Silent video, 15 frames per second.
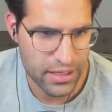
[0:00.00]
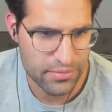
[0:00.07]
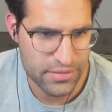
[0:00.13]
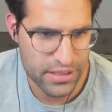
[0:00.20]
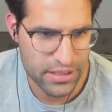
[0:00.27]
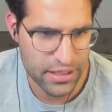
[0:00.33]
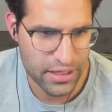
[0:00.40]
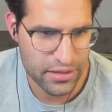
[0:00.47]

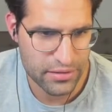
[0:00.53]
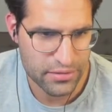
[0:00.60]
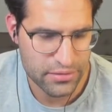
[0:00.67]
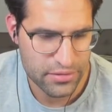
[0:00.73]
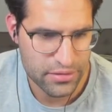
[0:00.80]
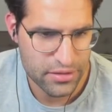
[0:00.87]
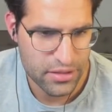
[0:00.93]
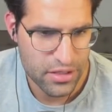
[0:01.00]
games a day.
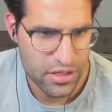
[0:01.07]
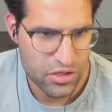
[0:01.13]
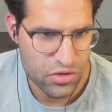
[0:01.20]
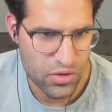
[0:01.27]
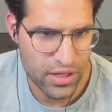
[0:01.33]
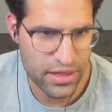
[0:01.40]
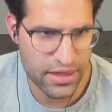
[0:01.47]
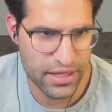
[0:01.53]

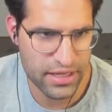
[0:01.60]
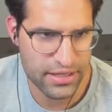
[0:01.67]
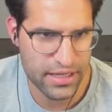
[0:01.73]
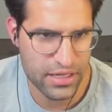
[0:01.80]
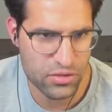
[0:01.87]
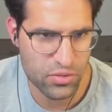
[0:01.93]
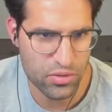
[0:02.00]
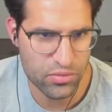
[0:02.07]
So I think
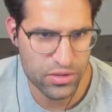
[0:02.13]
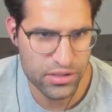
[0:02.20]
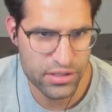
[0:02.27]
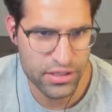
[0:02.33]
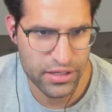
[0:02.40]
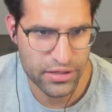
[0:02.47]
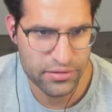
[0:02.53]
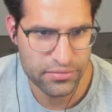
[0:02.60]
that's what we're
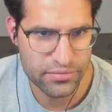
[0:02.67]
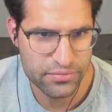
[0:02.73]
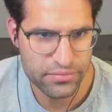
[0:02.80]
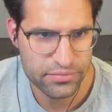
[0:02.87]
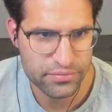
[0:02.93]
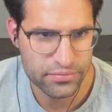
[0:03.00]
seeing.